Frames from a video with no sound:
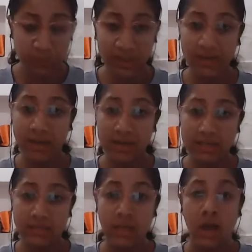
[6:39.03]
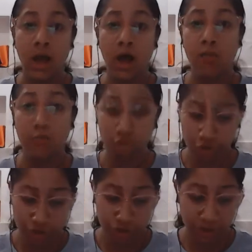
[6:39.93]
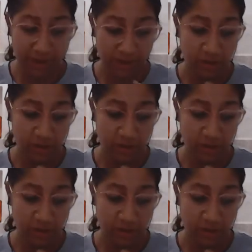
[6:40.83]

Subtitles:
We raise a motion to get an